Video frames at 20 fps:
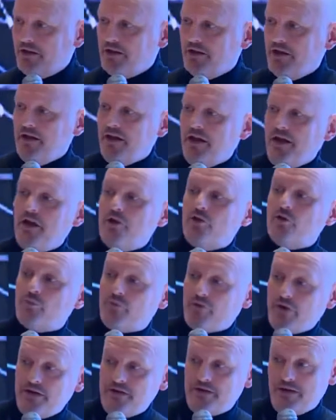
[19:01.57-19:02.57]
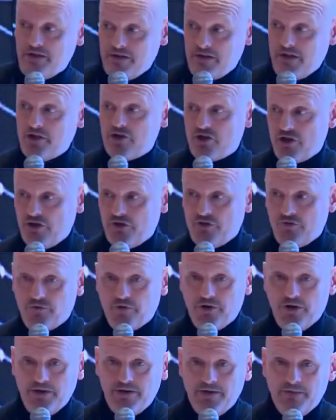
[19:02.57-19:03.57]
the enterprise extensions
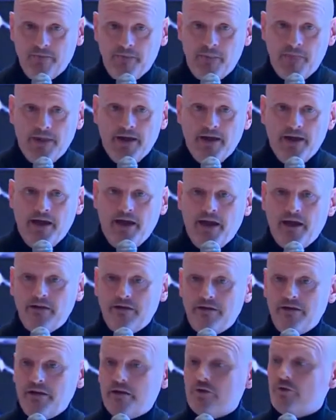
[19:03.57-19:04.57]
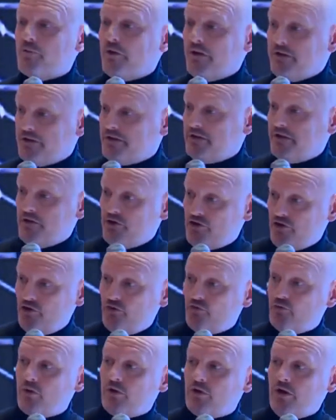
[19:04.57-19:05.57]
for it. And the enterprise
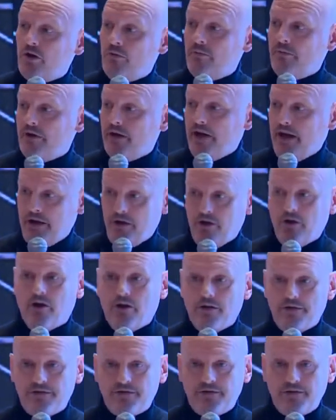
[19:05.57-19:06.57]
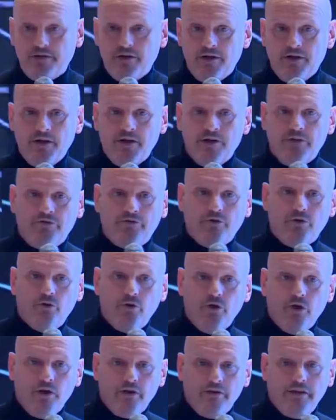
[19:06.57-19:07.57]
extensions will come at a cost.
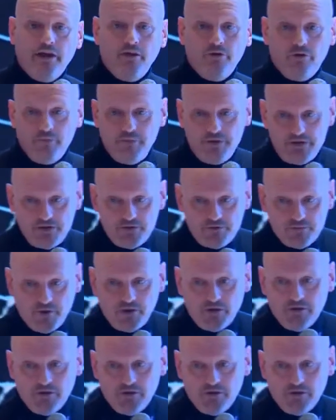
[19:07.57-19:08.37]
So the business